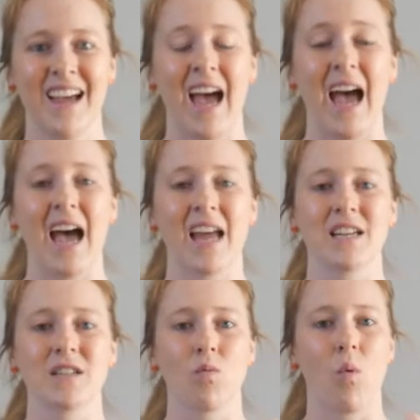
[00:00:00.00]

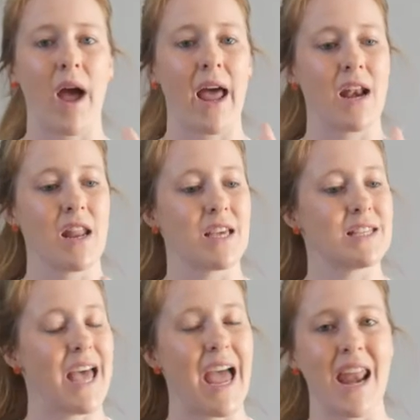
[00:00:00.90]
and when
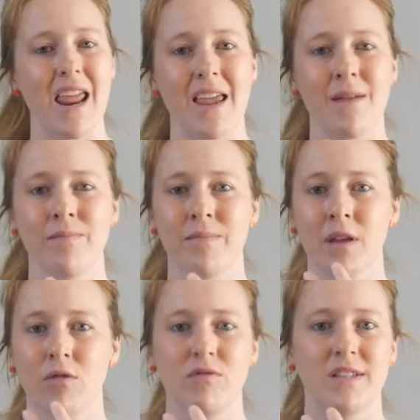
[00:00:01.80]
there's any
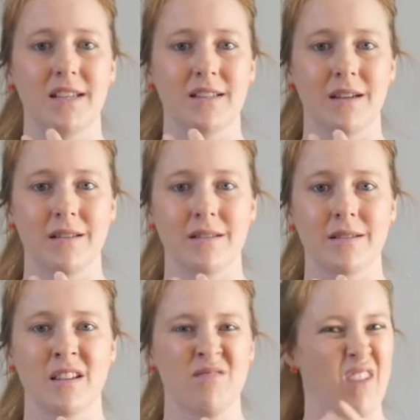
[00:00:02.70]

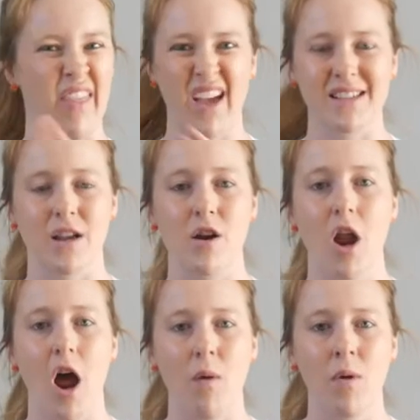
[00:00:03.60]
resistance, and that's a
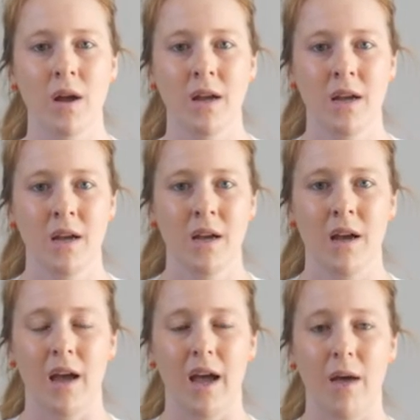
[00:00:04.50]
no.
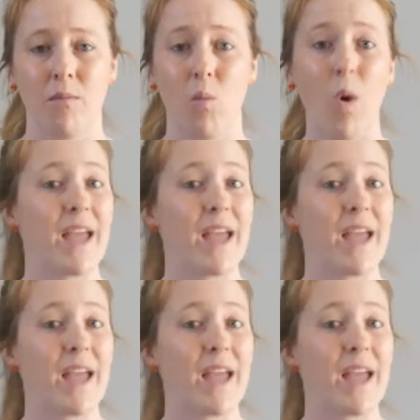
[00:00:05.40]
Where